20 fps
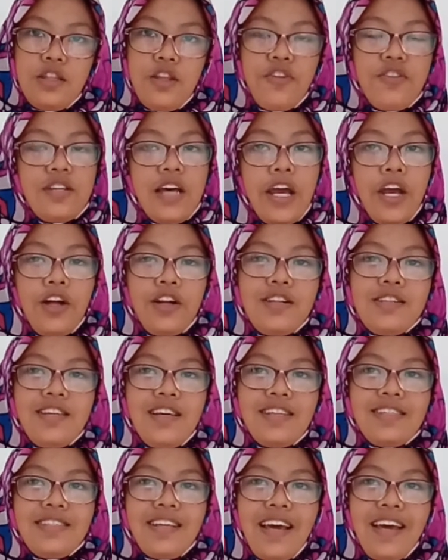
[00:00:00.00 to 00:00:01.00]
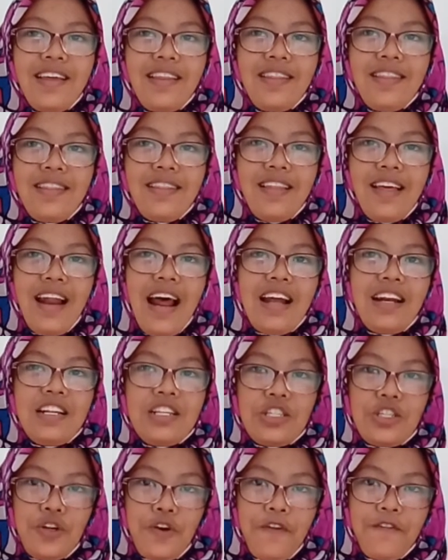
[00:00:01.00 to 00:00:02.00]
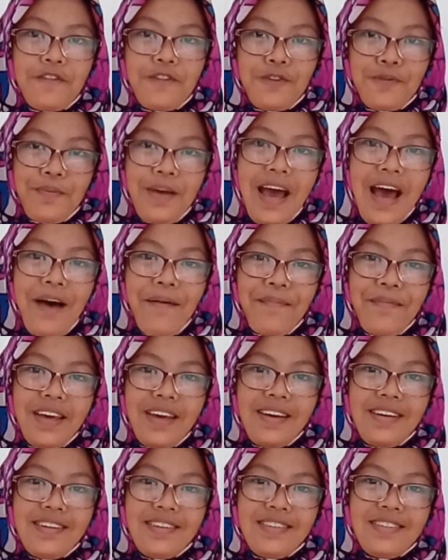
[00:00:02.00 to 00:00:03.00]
The psychologist said that I deserve to be happy.